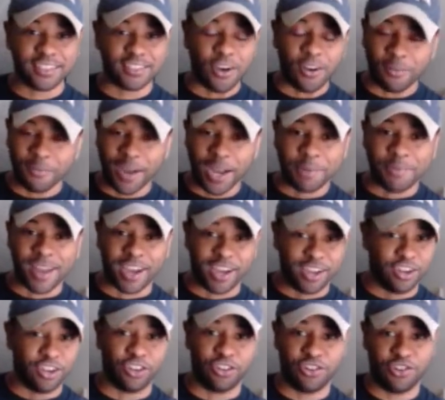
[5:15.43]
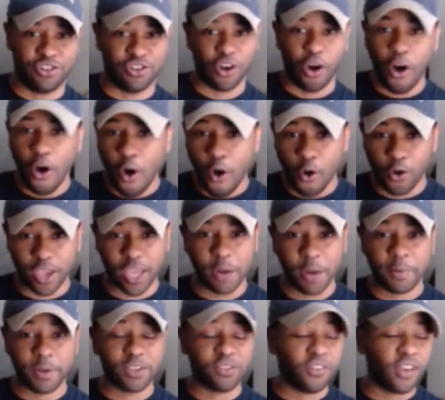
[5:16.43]
Talk about him like a dog. Get
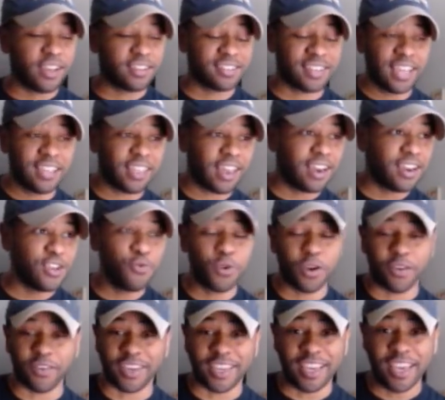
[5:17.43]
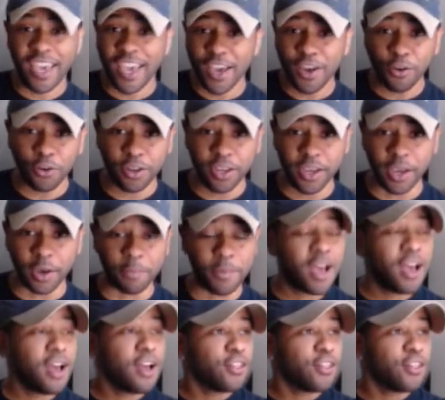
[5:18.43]
up in his face. Say that you would have killed him.